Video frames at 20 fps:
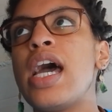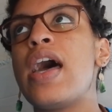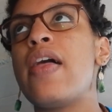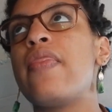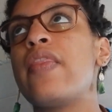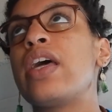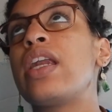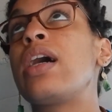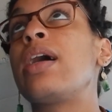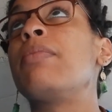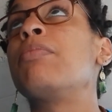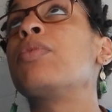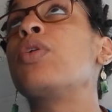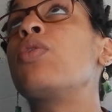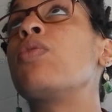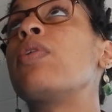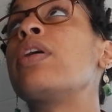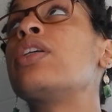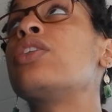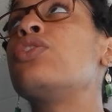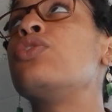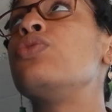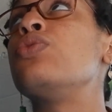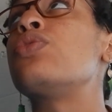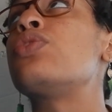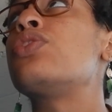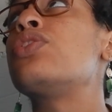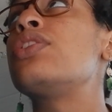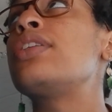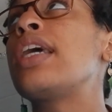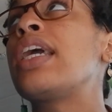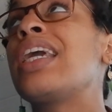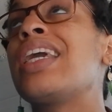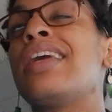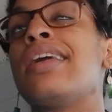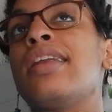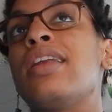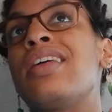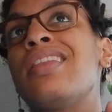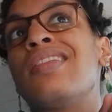and then I'm going to
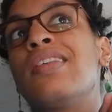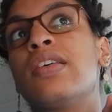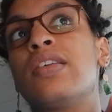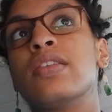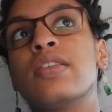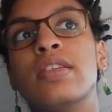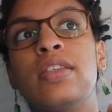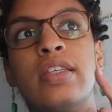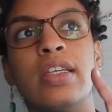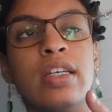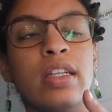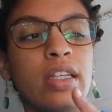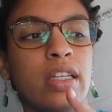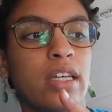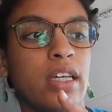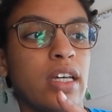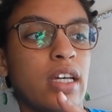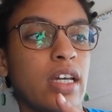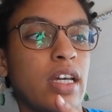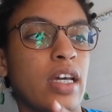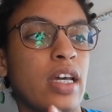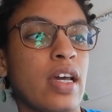stain the ceiling.